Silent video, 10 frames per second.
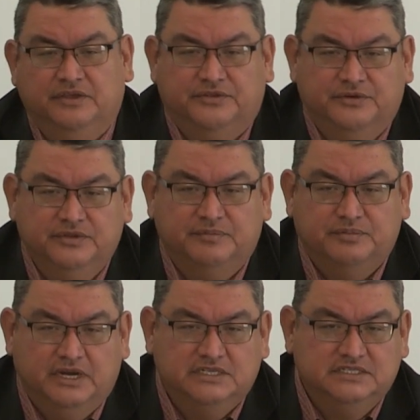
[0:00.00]
through the
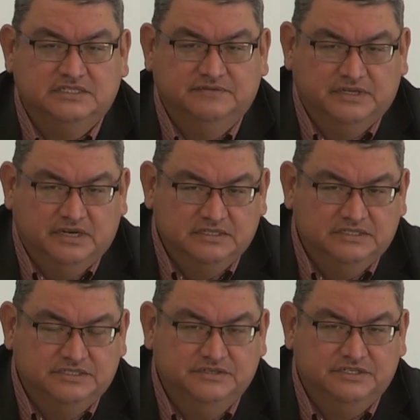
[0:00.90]
process of the
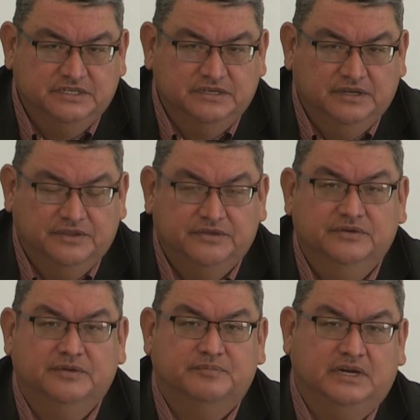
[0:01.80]
Constitution,
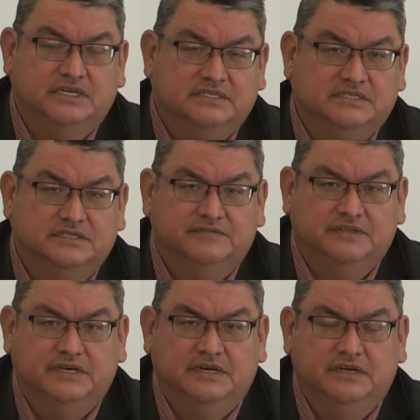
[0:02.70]
through the process of
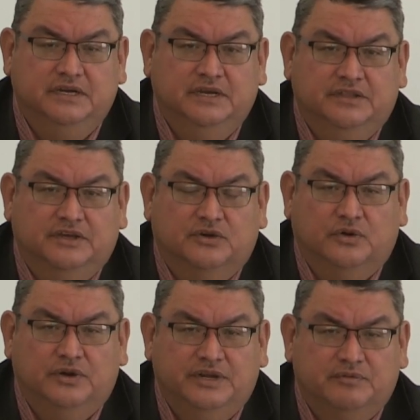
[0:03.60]
the
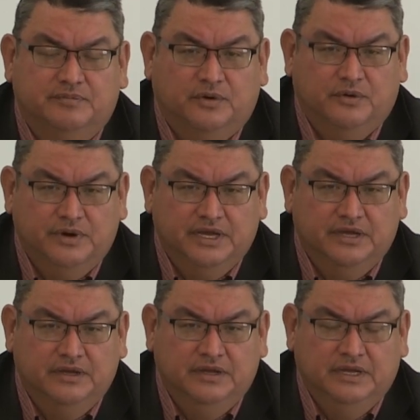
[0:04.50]
quarterly
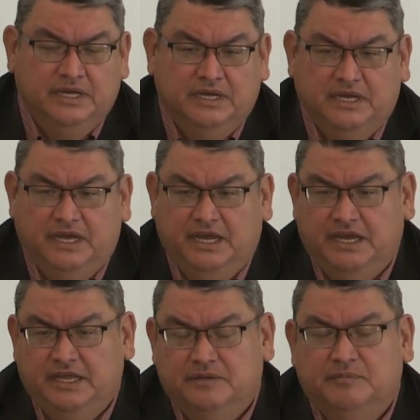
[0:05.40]
reporting
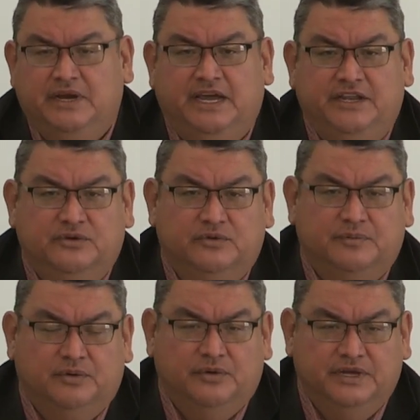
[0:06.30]
and the biannual
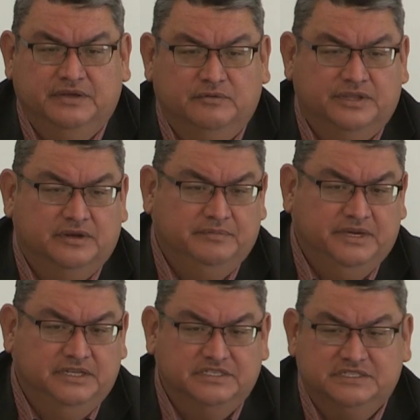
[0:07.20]
reporting, whether it
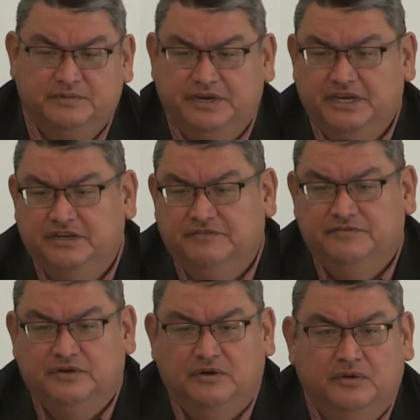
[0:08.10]
be in the spring and the
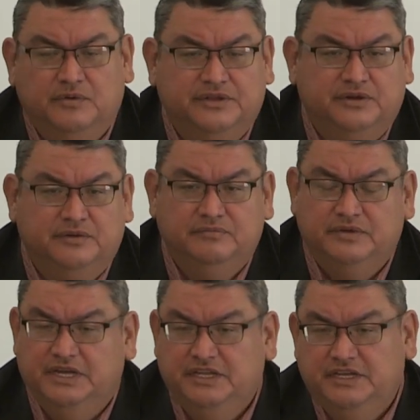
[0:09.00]
fall,
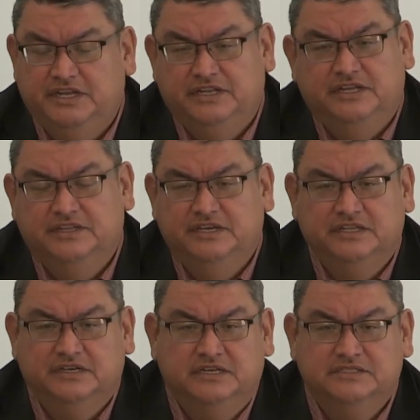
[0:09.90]
and nothing
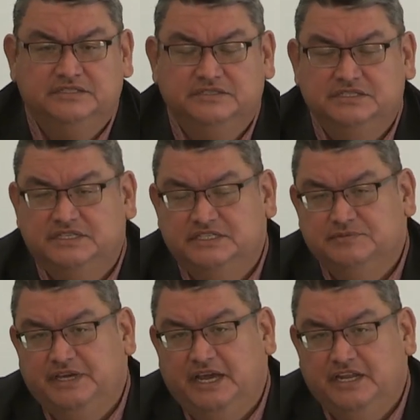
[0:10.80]
in the Constitution says
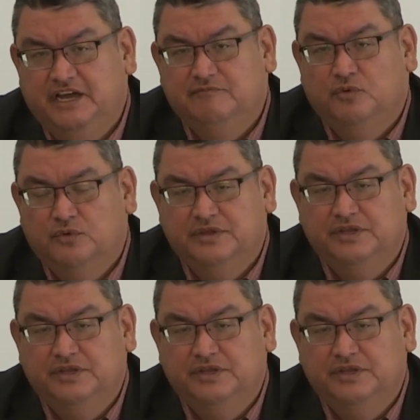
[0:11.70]
we can't have more